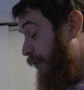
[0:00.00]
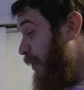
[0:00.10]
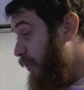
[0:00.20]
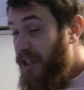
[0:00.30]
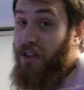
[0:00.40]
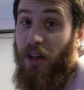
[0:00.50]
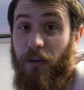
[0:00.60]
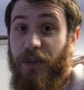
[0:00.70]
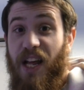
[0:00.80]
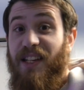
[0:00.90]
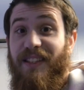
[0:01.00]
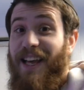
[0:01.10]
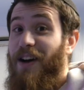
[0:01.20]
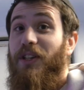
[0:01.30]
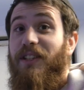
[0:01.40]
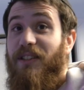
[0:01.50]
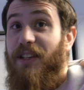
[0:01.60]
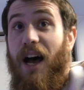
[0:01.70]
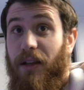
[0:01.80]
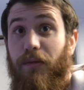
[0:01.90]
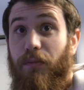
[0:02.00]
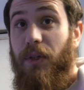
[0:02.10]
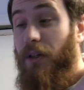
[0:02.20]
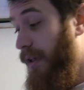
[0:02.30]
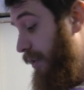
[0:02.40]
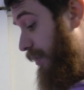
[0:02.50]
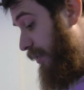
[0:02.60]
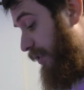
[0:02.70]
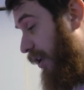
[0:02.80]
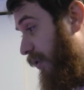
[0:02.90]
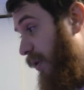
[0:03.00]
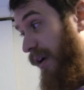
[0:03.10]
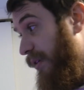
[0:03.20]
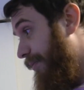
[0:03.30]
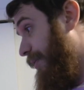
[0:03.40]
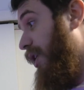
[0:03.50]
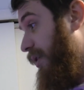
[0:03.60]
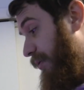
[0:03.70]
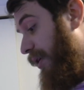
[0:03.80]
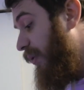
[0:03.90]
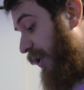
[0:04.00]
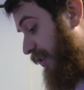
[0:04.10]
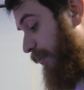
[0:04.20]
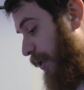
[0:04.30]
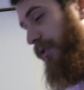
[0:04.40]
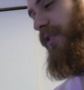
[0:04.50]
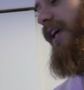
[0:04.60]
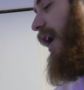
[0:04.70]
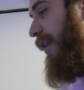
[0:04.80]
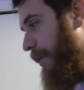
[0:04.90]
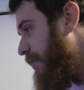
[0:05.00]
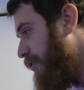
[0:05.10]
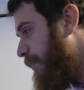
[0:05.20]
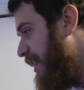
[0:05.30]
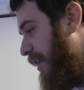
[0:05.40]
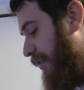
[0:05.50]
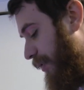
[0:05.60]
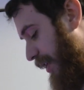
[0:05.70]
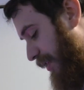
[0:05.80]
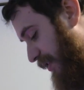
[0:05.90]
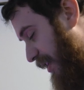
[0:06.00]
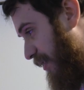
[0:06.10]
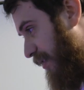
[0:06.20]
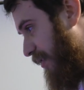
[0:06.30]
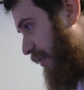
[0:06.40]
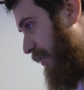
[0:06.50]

me with this song was that it sounded solemn. So I thought, what's the most solemn instrument that there is? And